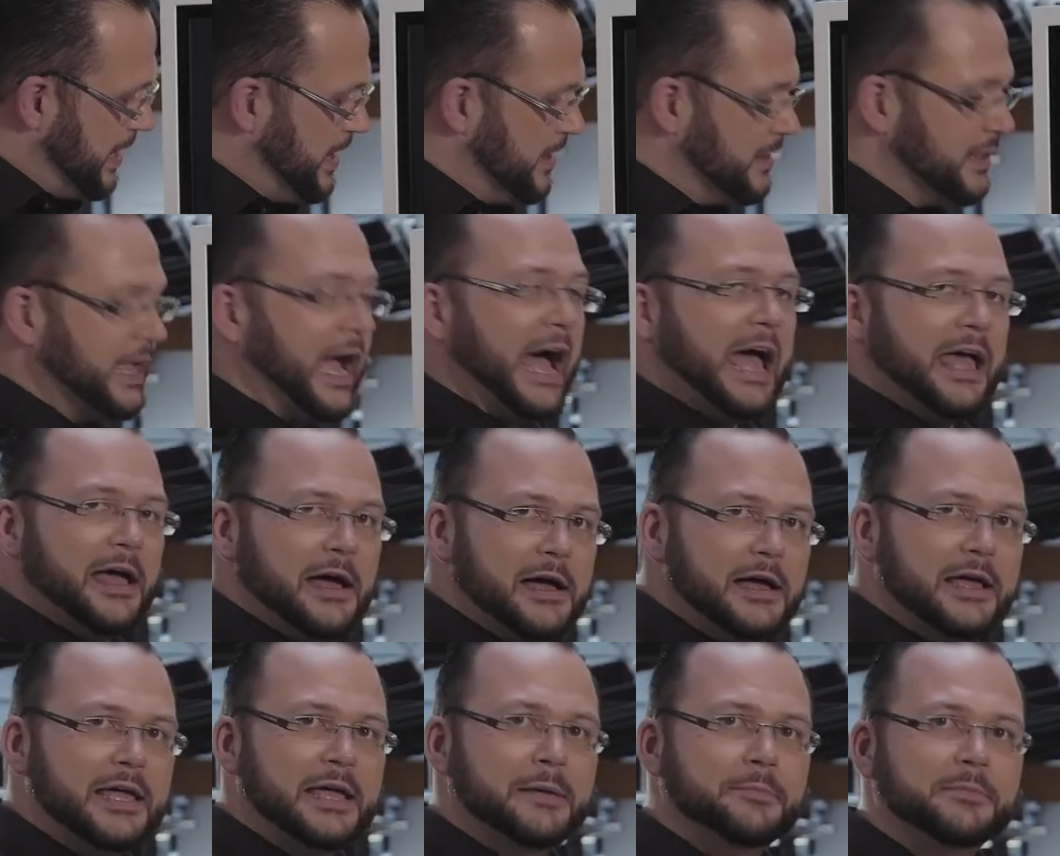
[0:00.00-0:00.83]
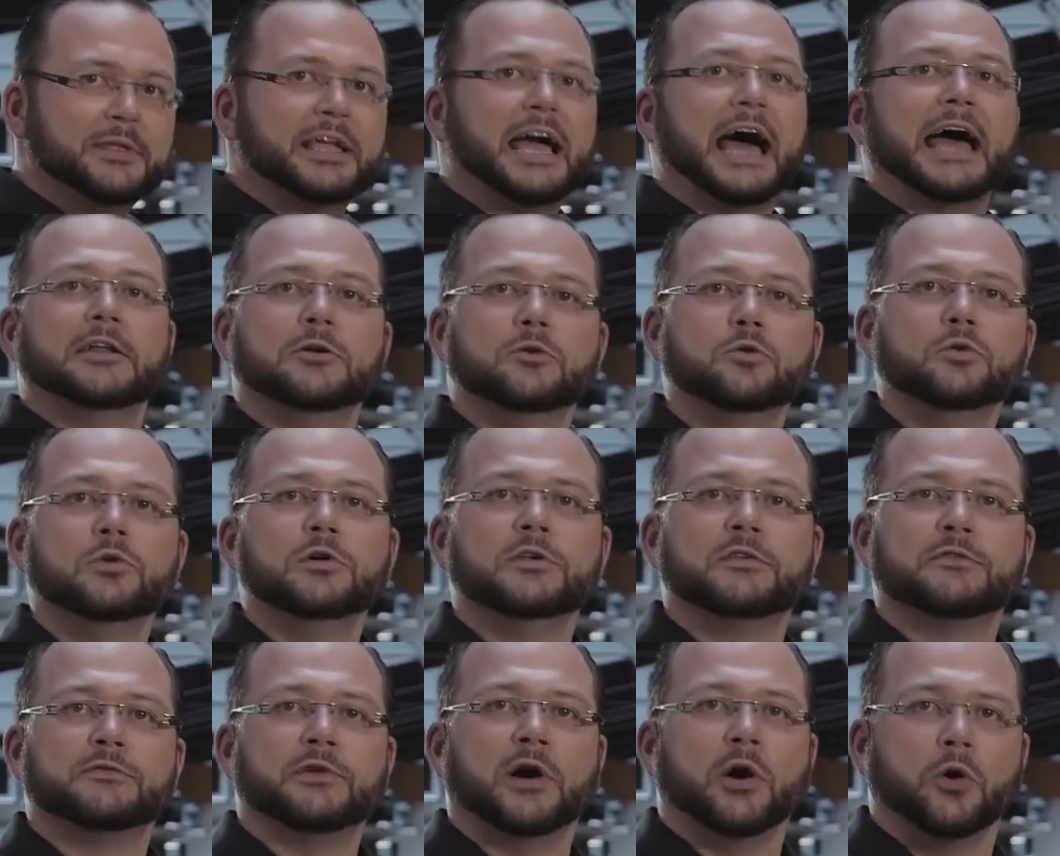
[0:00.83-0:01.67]
So it can't be classified
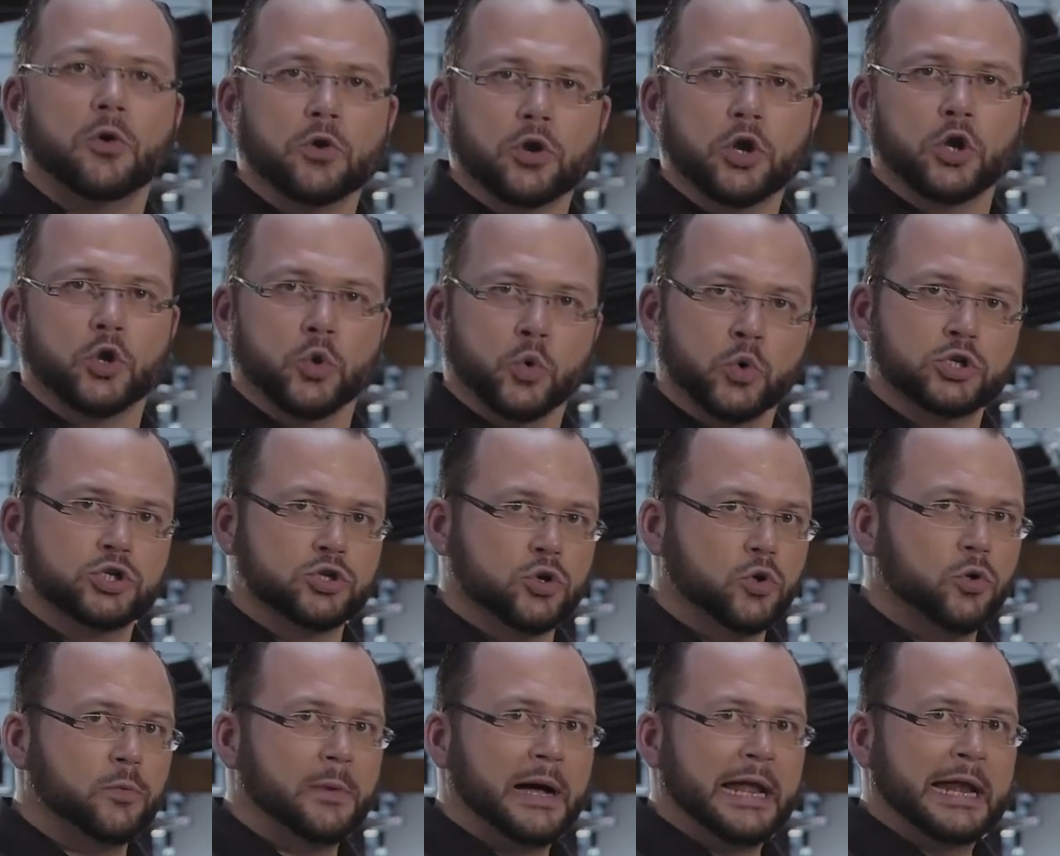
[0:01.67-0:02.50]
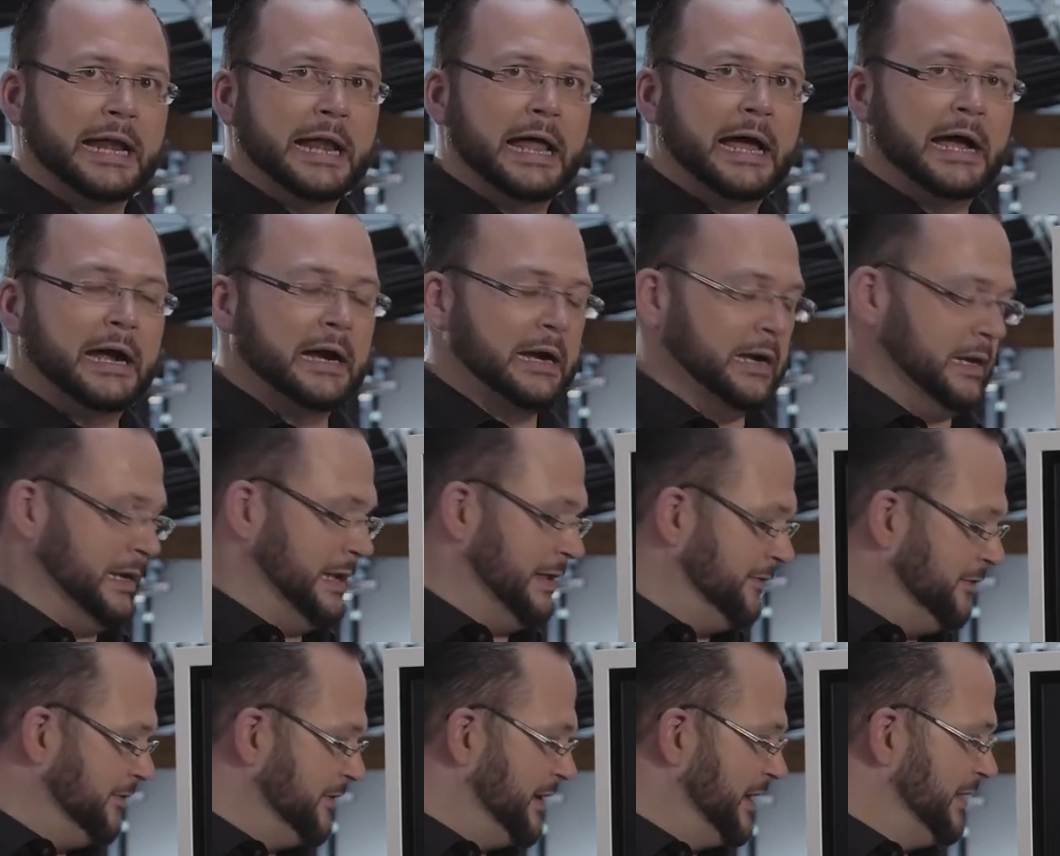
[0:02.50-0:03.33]
as a UPS or an
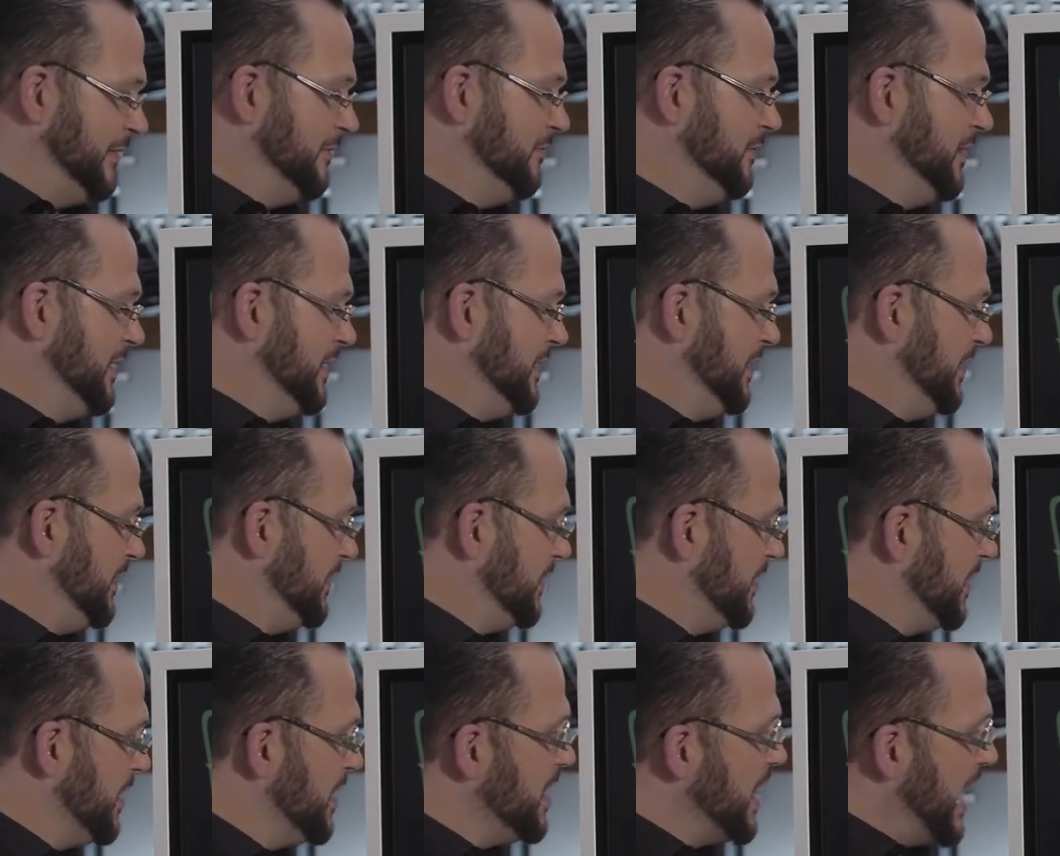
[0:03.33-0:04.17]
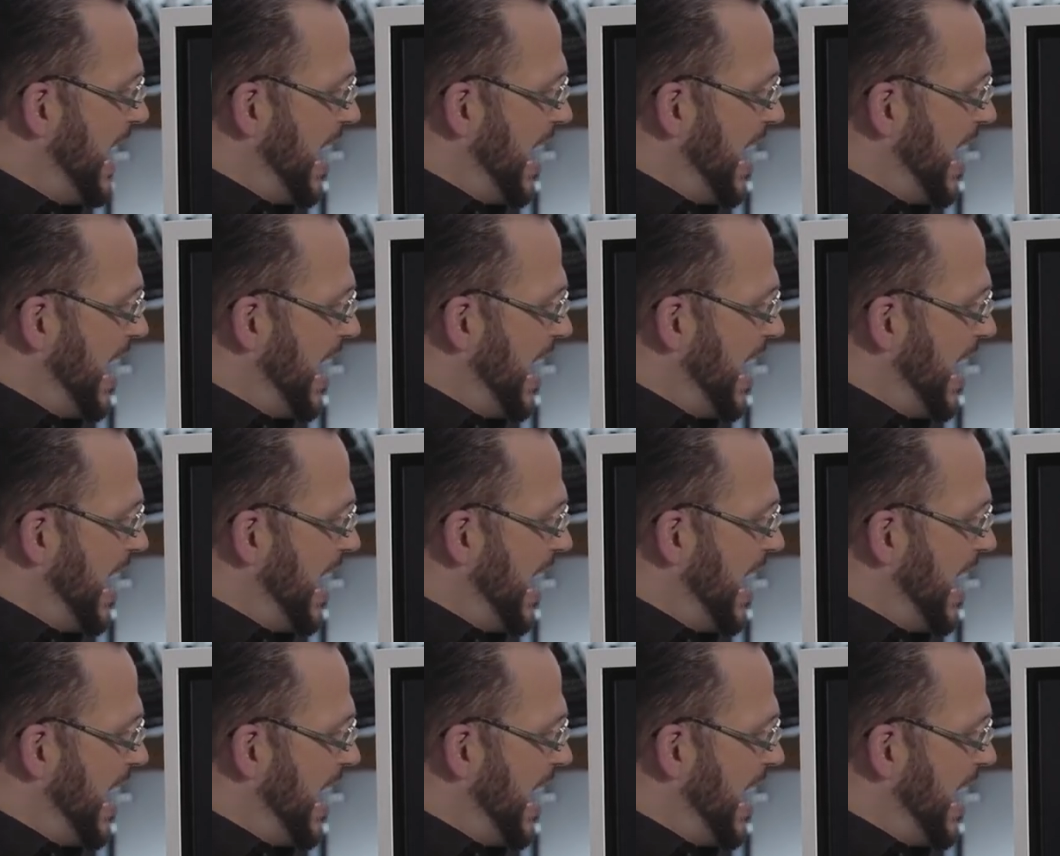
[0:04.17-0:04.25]
emergency power system.